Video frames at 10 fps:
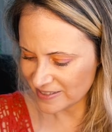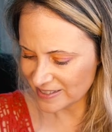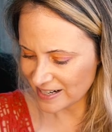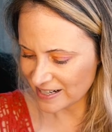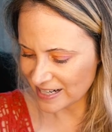
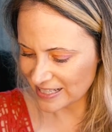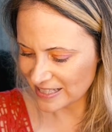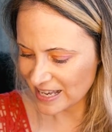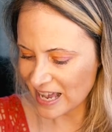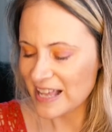sorry guys.
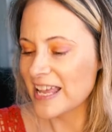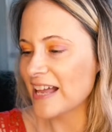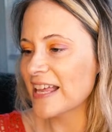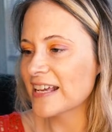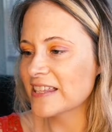Yeah,
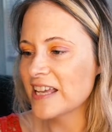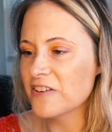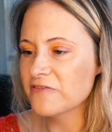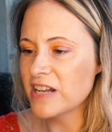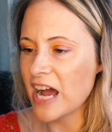like
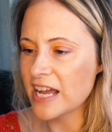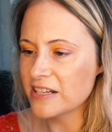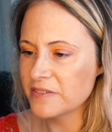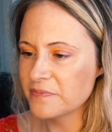they're not,